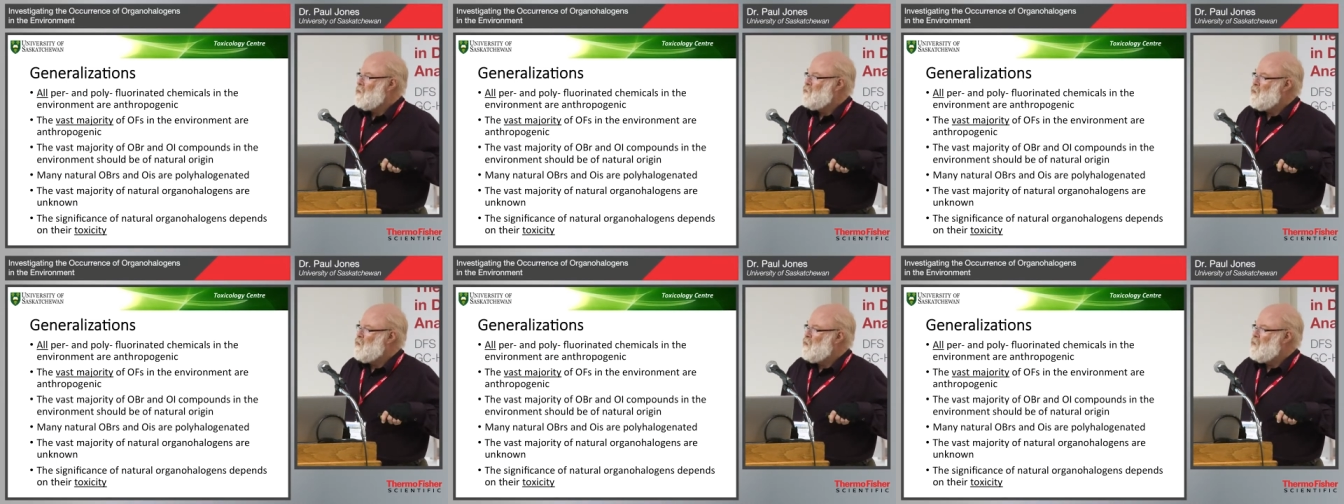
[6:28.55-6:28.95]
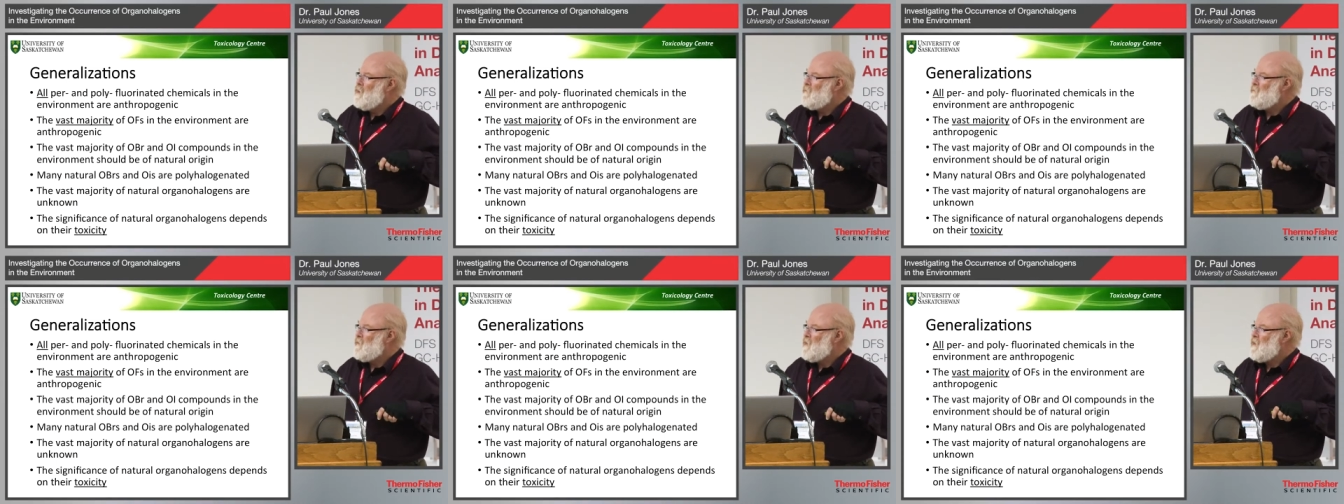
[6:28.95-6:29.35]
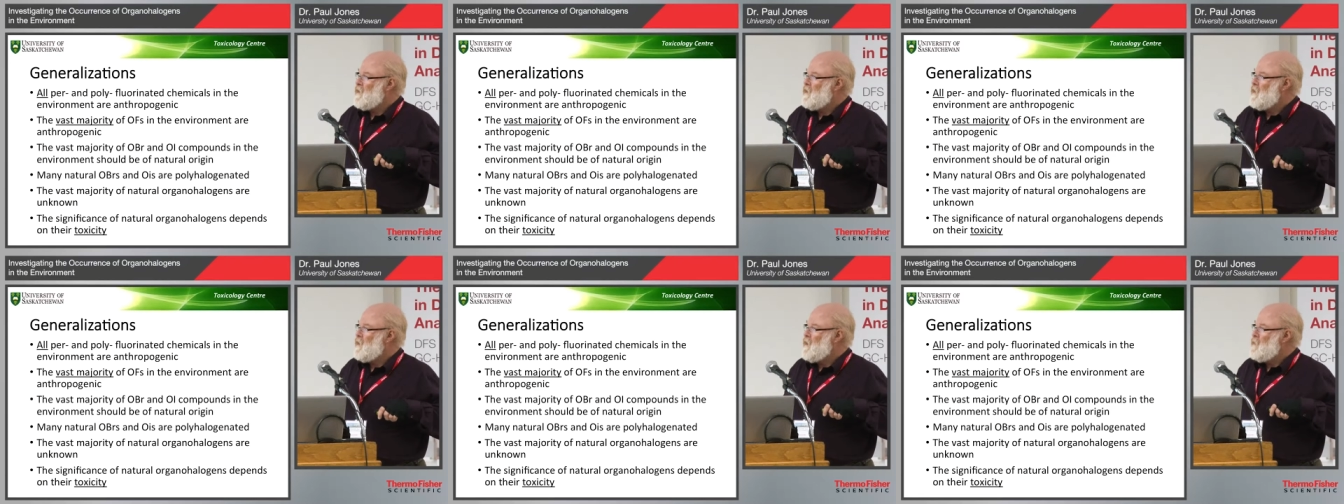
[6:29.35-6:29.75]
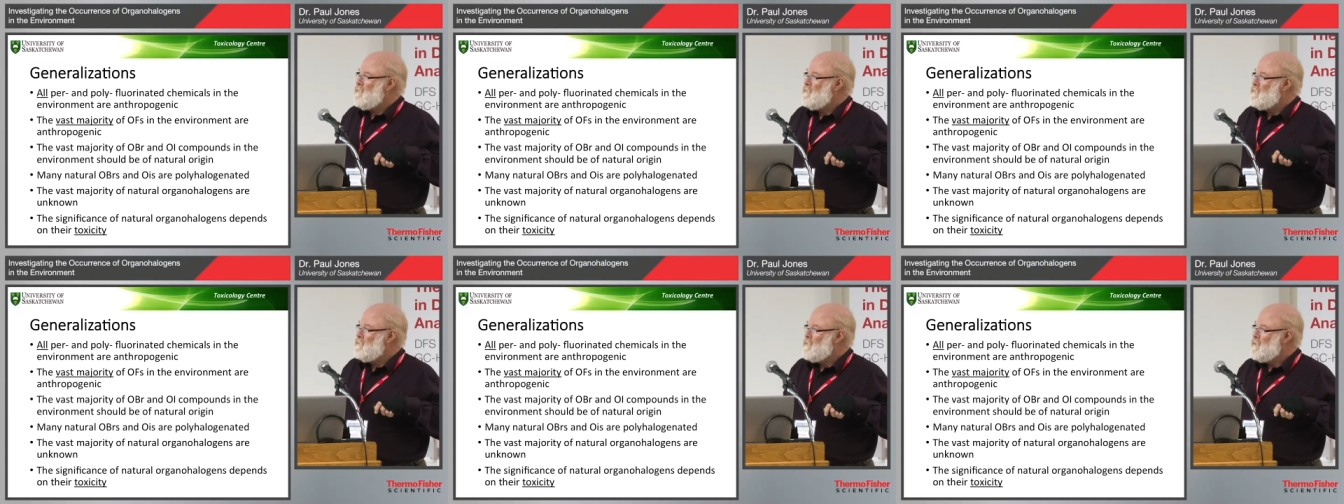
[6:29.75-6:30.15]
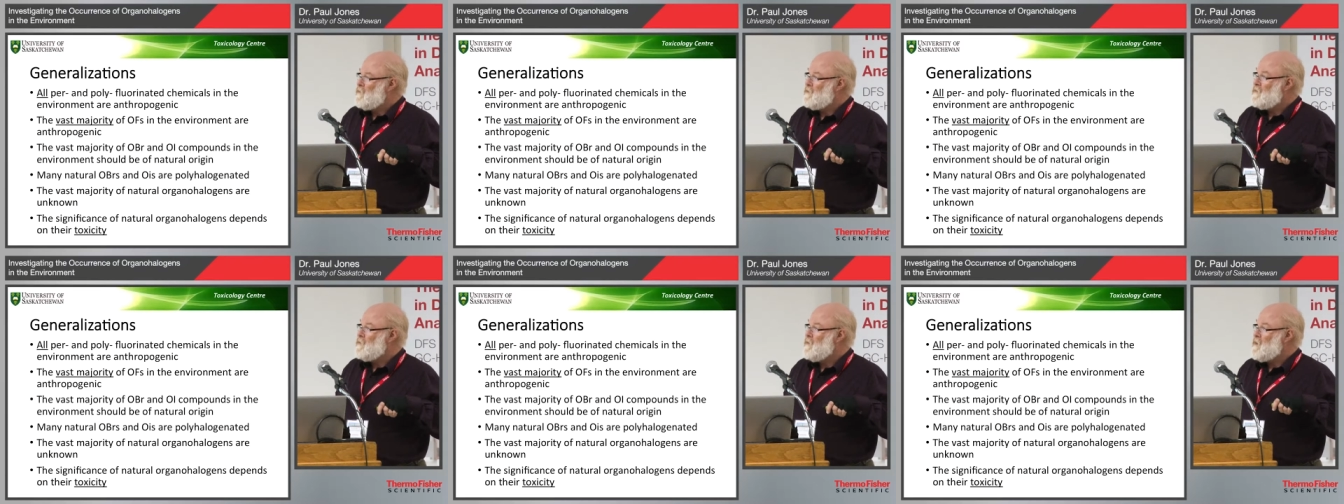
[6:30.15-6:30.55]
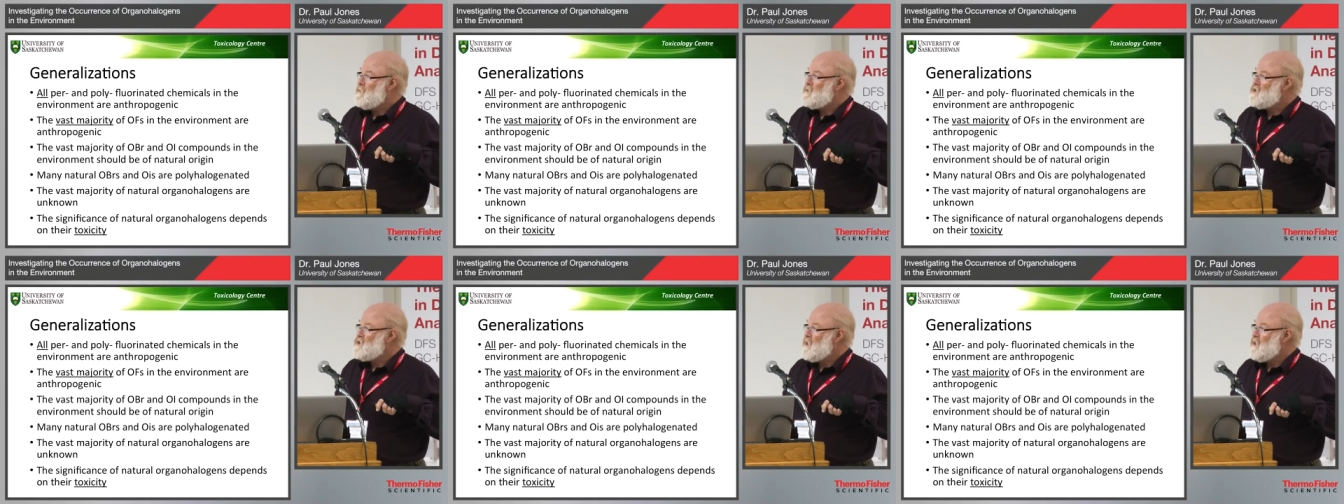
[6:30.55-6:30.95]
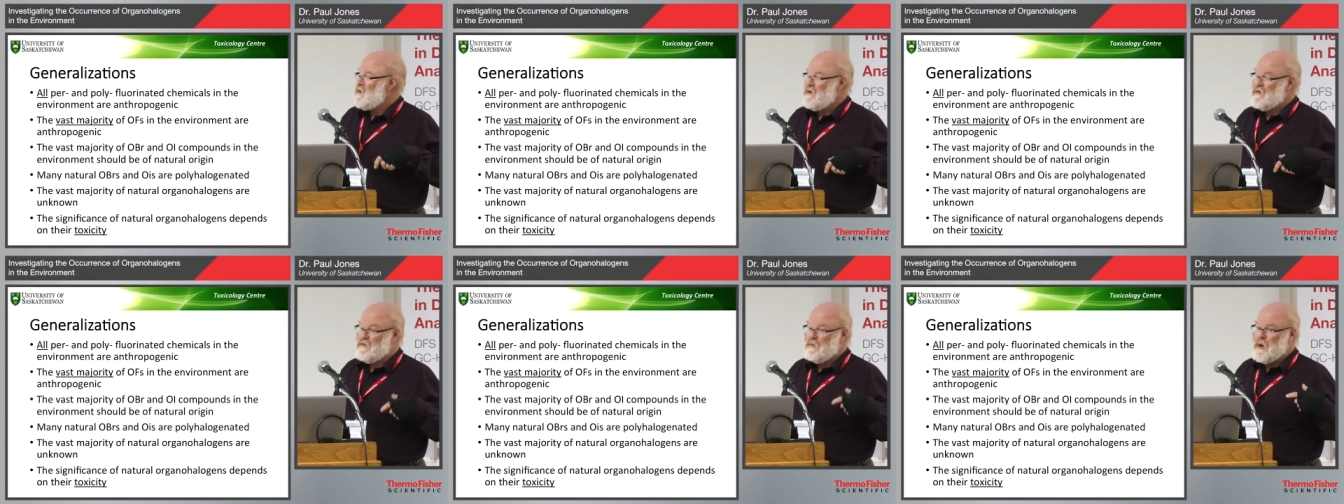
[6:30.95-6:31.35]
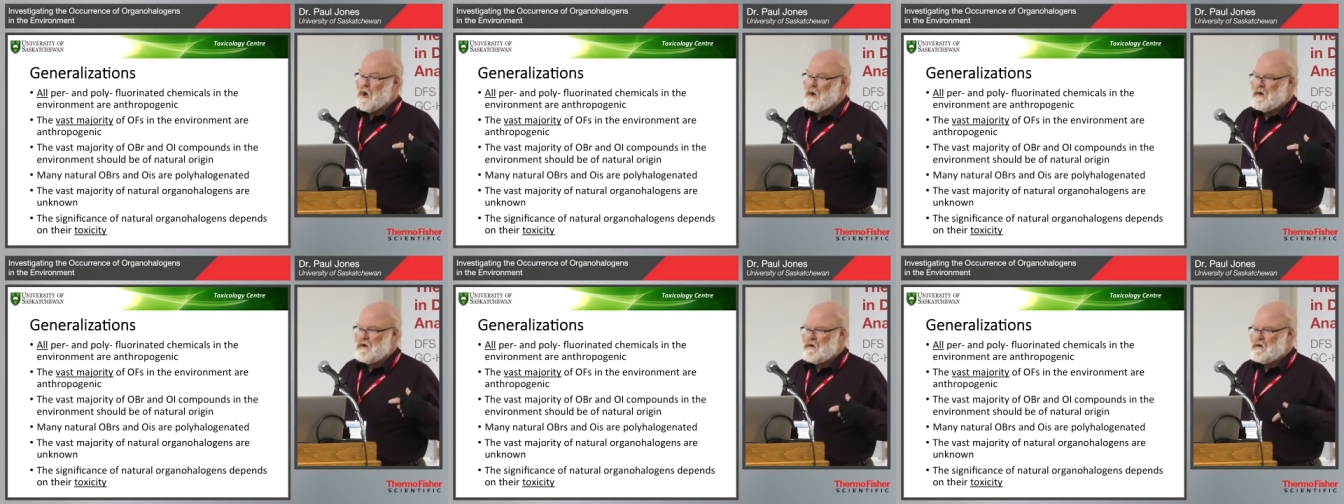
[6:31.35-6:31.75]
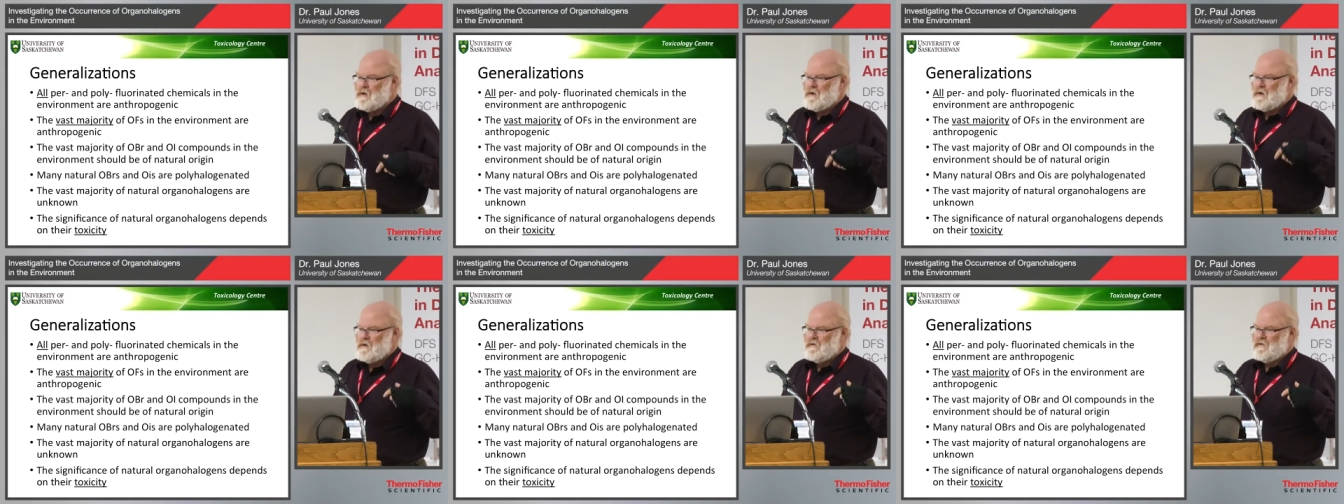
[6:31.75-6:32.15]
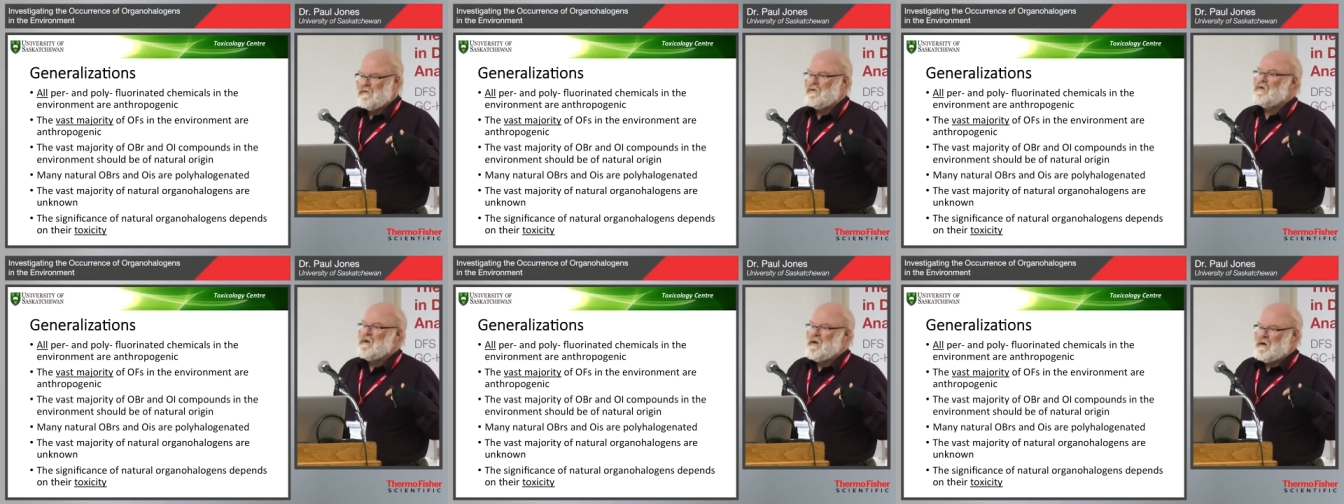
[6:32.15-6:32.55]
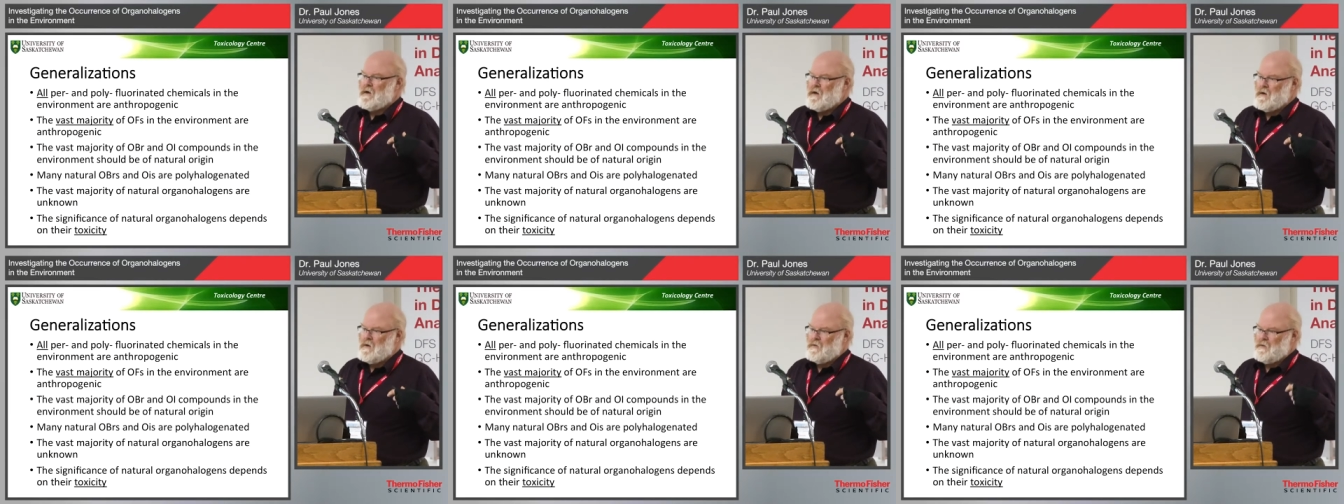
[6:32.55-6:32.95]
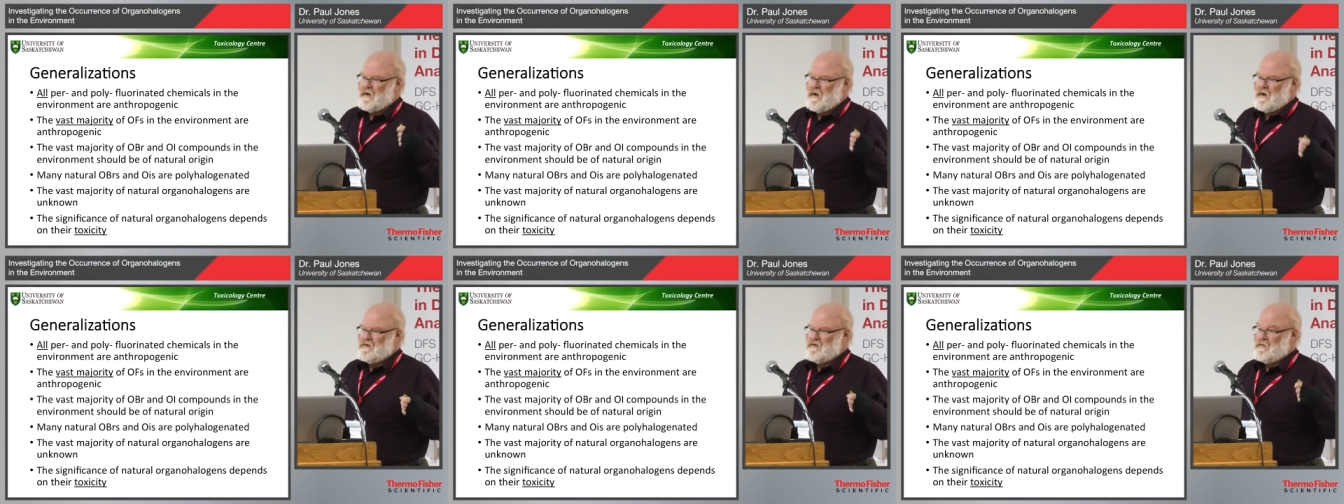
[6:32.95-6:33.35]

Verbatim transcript: per uh, and the great majority of polyfluorinated compounds,